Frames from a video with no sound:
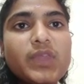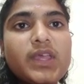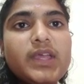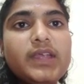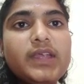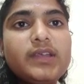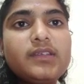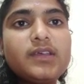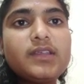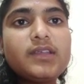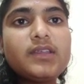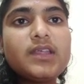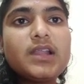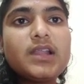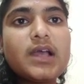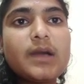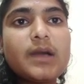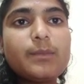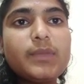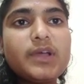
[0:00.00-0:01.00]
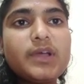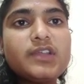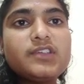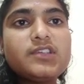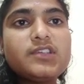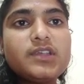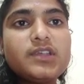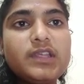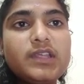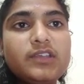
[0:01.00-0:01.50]
Internal
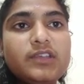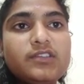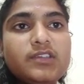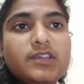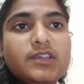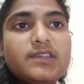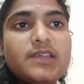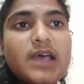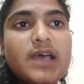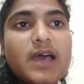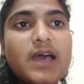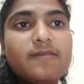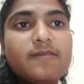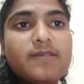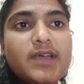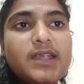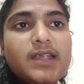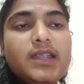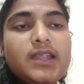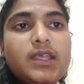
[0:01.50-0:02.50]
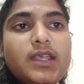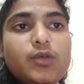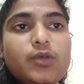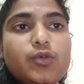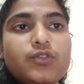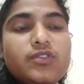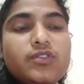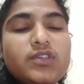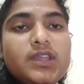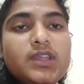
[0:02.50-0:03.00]
combustion engines are widely
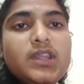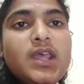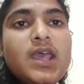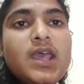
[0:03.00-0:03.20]
used in